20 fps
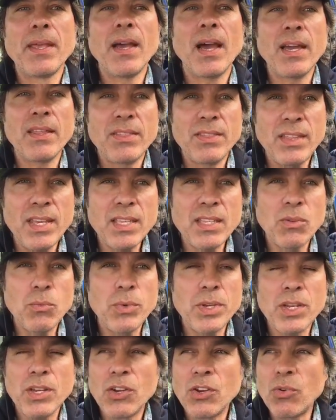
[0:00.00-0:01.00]
I think that
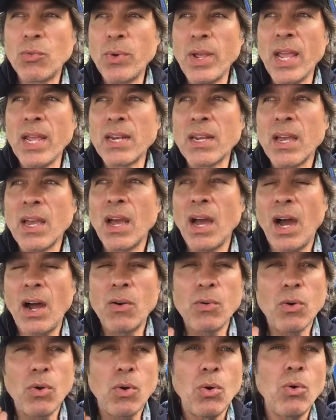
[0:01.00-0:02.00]
we can create
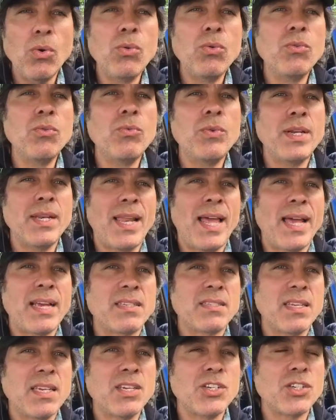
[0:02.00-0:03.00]
our own
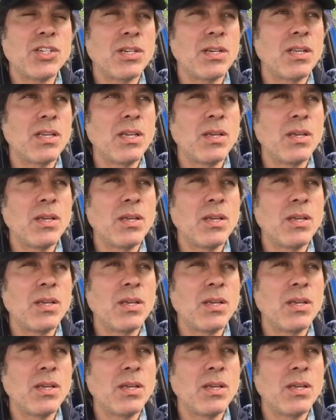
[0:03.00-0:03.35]
relaxation,